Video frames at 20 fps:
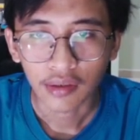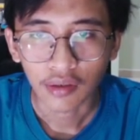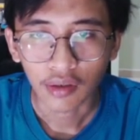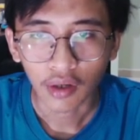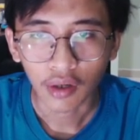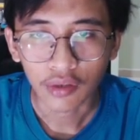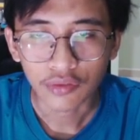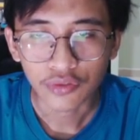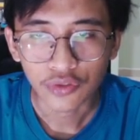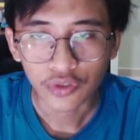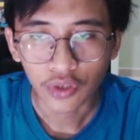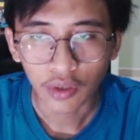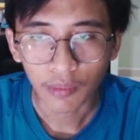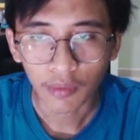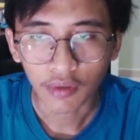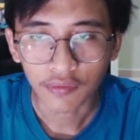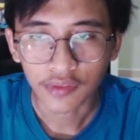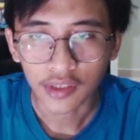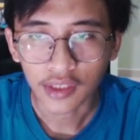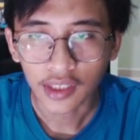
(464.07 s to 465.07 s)
on top
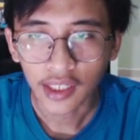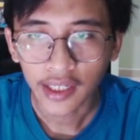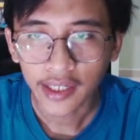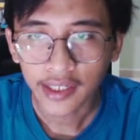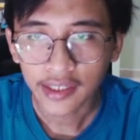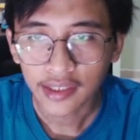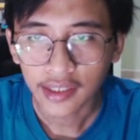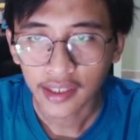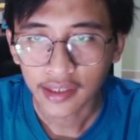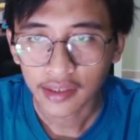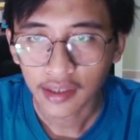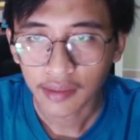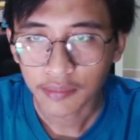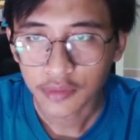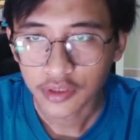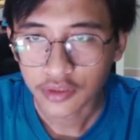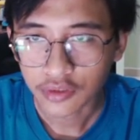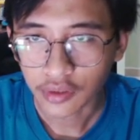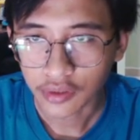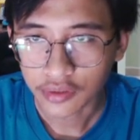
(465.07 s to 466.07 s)
of the line, and I'm
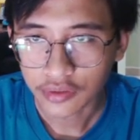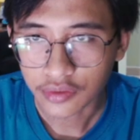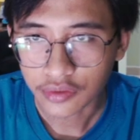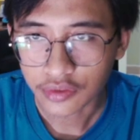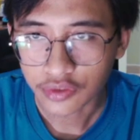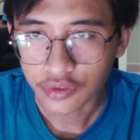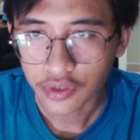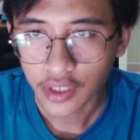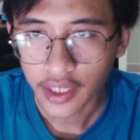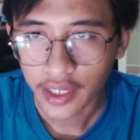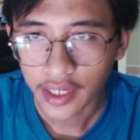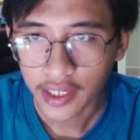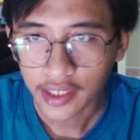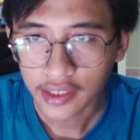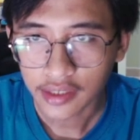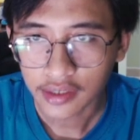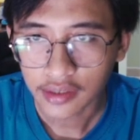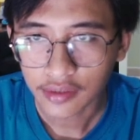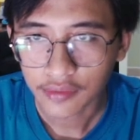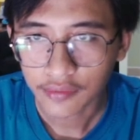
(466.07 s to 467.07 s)
just going to
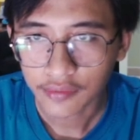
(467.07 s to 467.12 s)
drag